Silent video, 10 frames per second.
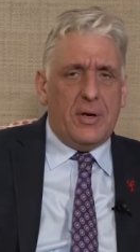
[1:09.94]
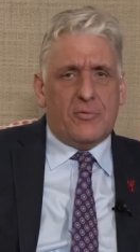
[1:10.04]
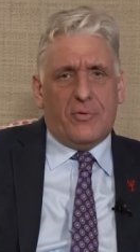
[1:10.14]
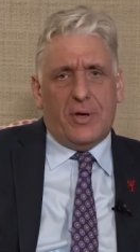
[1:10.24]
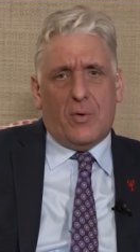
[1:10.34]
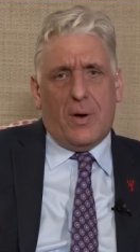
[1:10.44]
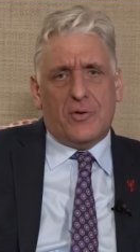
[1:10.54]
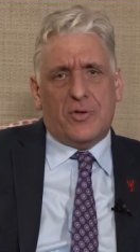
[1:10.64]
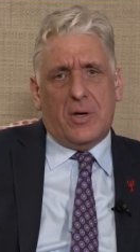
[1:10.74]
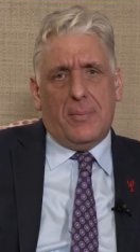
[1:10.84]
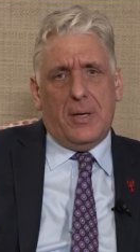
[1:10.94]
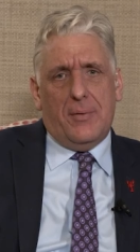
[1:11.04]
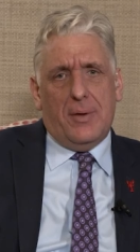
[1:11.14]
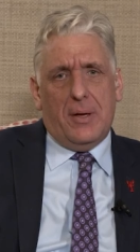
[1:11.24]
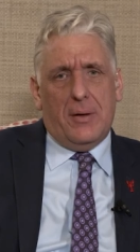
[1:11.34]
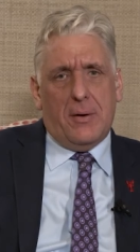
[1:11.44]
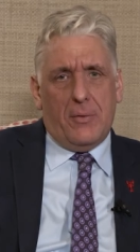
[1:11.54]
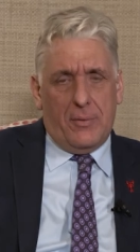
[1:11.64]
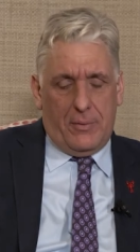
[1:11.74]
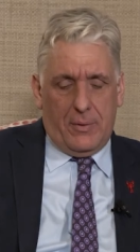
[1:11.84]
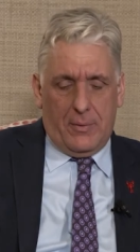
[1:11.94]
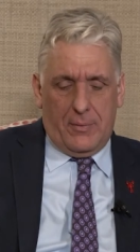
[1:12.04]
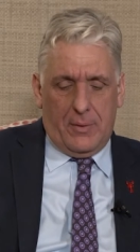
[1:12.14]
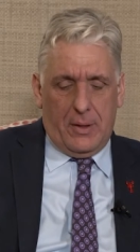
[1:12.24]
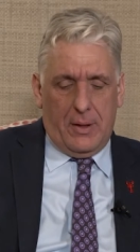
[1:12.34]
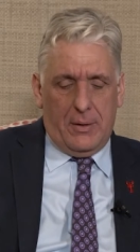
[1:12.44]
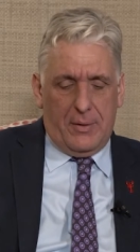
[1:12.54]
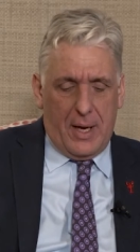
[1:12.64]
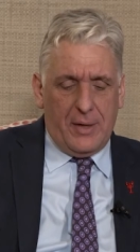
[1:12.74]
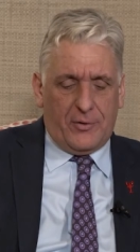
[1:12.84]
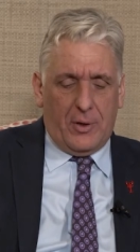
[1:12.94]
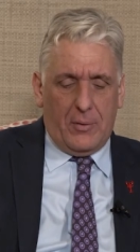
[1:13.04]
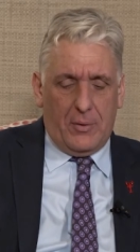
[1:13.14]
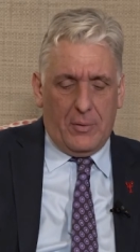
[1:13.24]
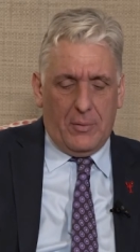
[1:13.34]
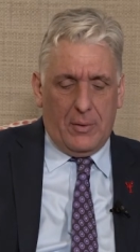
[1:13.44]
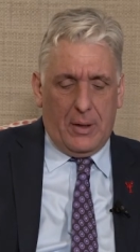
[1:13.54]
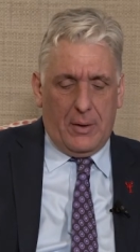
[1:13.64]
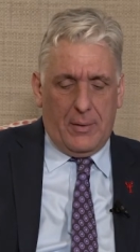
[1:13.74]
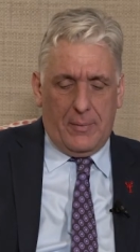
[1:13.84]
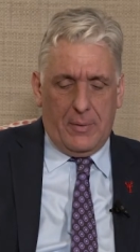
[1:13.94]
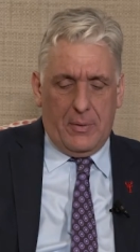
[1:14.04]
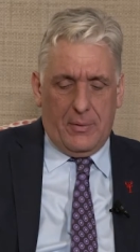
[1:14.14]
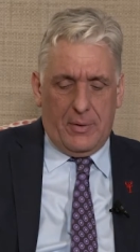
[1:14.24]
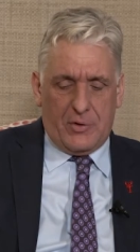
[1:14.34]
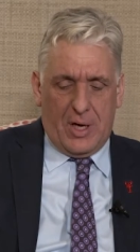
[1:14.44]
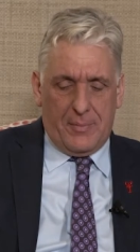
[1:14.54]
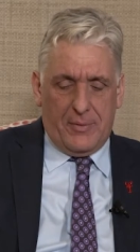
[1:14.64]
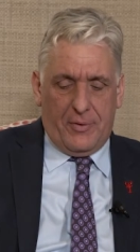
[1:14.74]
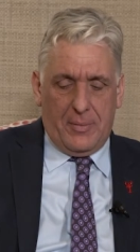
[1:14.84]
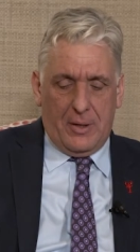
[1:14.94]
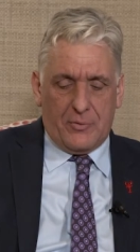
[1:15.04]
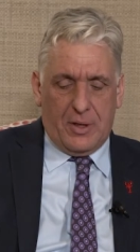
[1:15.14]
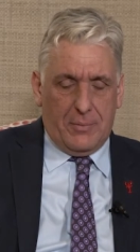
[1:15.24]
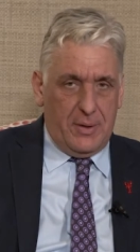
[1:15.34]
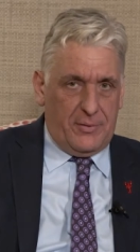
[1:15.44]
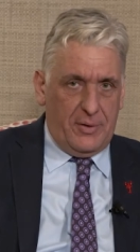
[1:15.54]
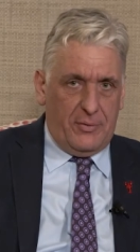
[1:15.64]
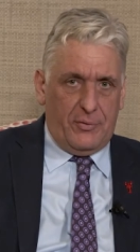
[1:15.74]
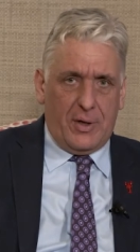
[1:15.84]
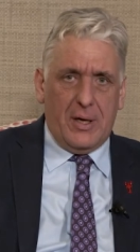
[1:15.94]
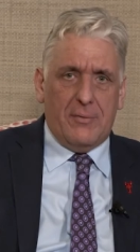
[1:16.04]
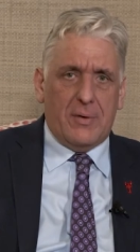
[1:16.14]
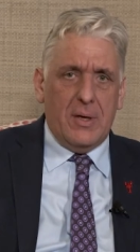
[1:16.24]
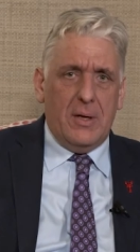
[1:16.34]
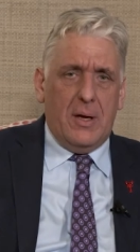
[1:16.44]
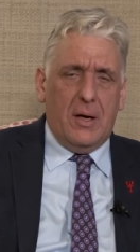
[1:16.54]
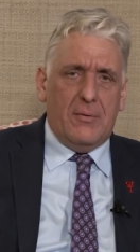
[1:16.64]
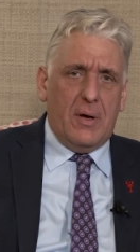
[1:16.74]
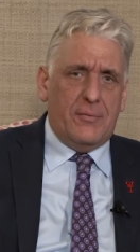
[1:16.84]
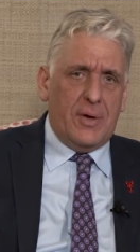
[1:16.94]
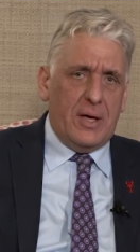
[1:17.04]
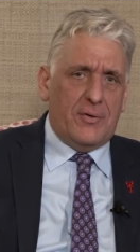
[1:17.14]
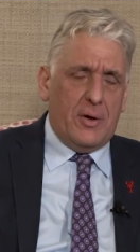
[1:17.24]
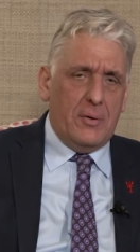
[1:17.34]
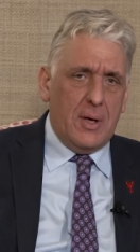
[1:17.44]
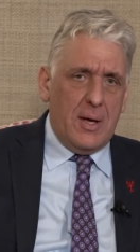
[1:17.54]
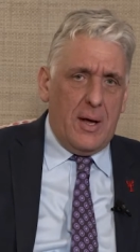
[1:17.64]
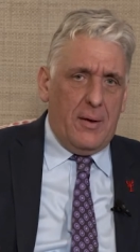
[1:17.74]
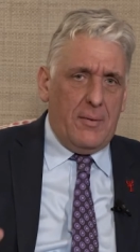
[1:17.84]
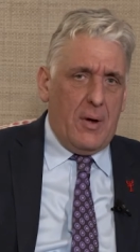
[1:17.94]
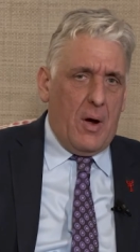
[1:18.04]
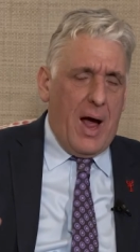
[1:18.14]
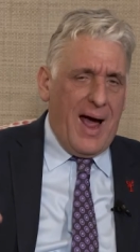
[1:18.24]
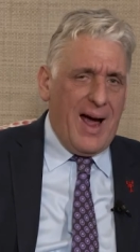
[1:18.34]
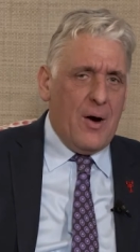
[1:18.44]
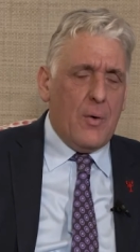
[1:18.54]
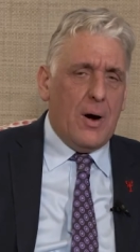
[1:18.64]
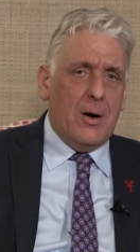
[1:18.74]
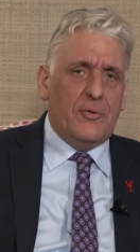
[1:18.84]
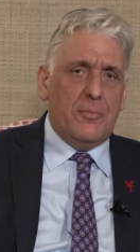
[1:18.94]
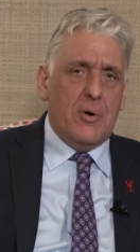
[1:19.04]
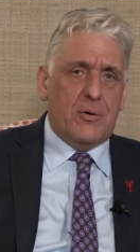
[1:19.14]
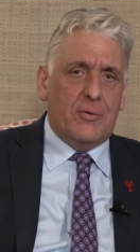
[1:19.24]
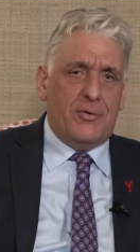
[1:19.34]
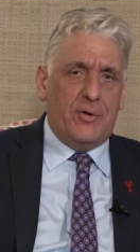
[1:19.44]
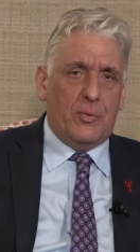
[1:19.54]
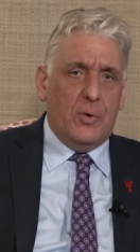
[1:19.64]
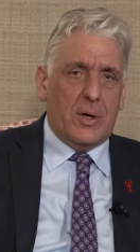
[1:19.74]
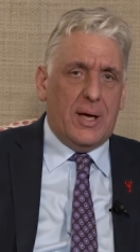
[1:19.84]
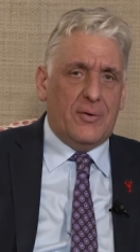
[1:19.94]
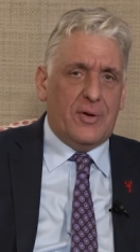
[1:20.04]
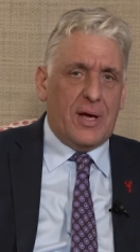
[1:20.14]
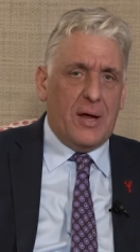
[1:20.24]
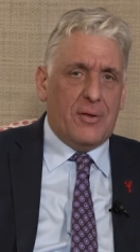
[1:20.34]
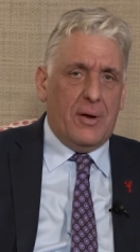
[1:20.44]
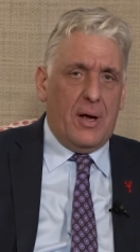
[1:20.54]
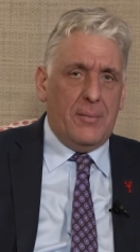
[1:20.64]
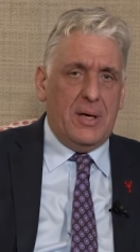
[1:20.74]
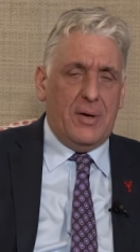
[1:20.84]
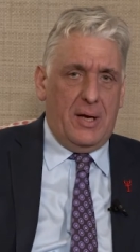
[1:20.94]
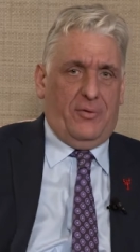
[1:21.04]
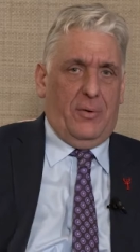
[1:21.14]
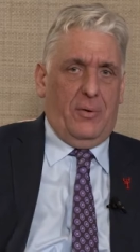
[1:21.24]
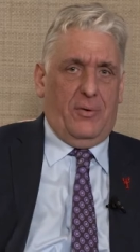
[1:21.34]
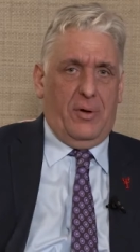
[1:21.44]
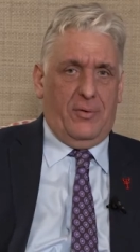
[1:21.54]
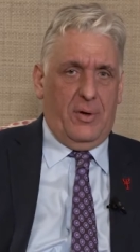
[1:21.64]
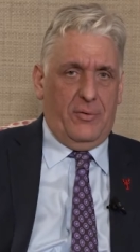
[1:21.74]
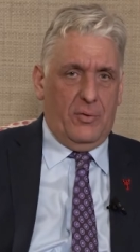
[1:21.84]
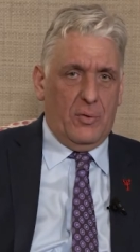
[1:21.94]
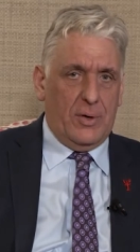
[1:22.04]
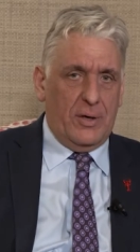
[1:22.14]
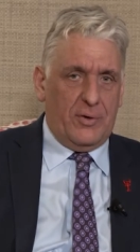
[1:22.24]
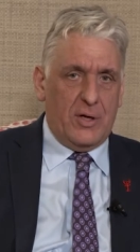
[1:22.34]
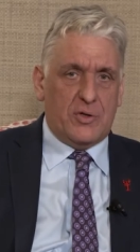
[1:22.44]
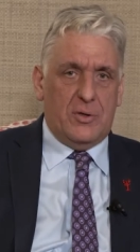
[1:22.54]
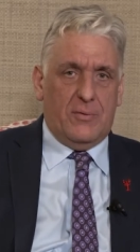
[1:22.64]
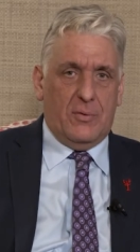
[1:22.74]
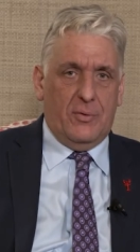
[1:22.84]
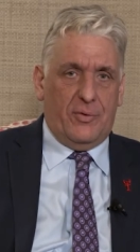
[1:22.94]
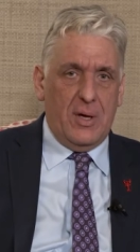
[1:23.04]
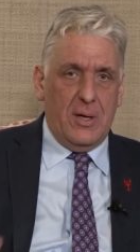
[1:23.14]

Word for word: an interesting question. I mean, the you know, in NATO, you're uh, you're the chairman of the military committee, as you say, of, of, of NATO how are democracies working together? I mean, NATO as, a, as, an organization, of course,